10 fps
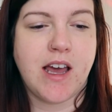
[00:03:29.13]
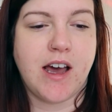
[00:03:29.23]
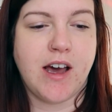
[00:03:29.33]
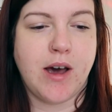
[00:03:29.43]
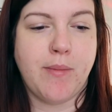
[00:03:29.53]

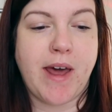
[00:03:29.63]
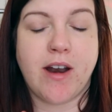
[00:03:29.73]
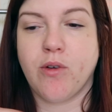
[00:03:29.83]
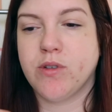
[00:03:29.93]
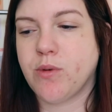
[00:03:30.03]
and
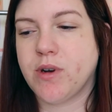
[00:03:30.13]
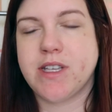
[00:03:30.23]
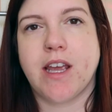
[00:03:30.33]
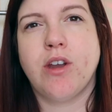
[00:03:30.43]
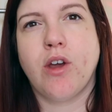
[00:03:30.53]
I also want
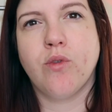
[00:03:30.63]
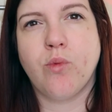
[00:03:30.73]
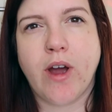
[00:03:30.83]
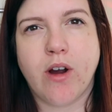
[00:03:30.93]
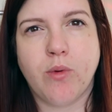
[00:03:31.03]
to take note of where I